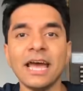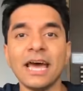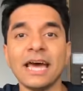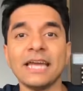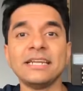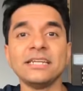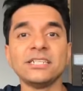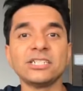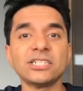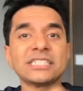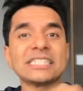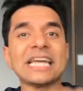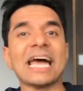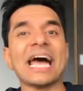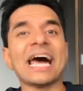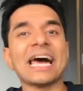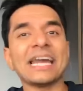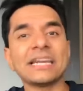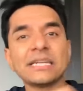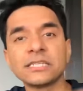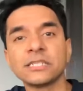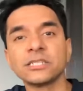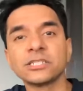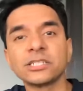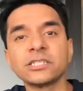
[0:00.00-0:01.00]
and they just
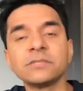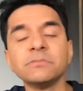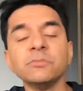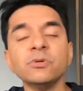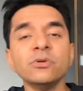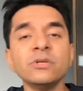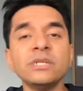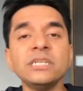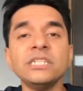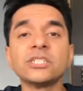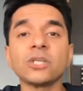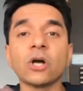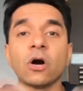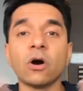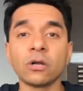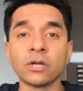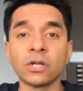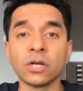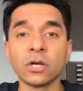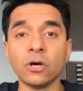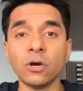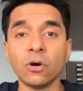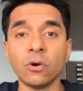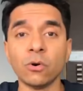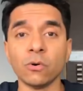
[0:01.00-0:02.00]
add it to smoothies on
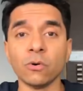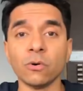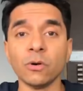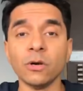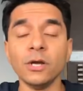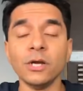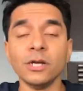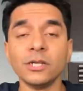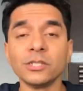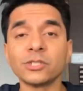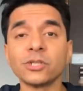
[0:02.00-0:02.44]
the go.